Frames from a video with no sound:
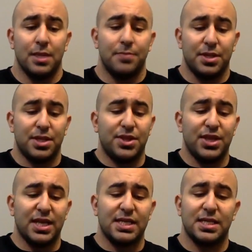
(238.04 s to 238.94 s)
But the
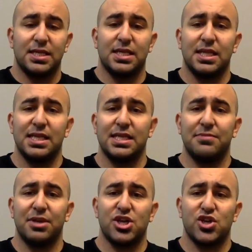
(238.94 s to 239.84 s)
thing is at least
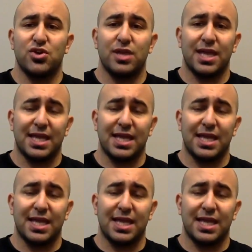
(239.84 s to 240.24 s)
to make sure that I